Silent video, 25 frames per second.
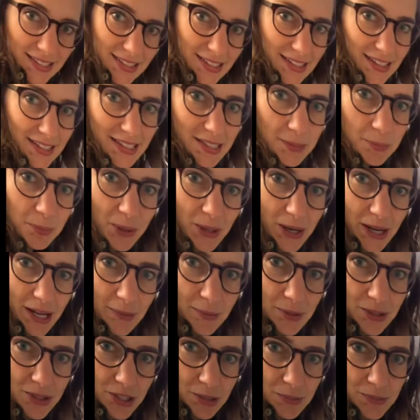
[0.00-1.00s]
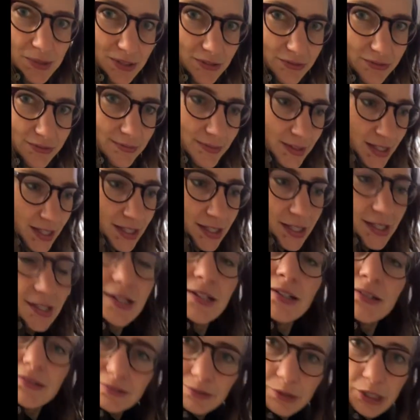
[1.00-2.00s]
its prime in terms of
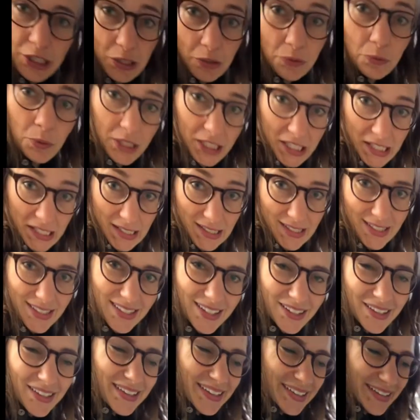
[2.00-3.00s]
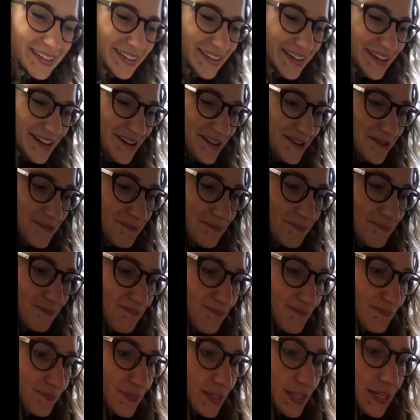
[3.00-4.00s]
what you'd want to eat,
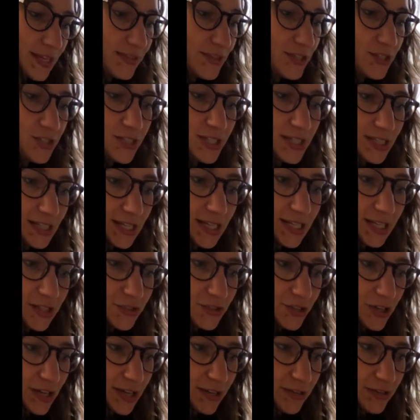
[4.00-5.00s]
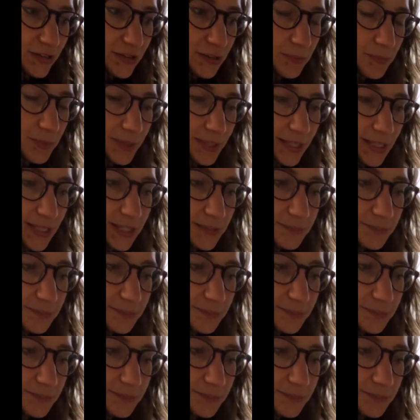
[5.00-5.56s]
and then just letting it dry out on the plant.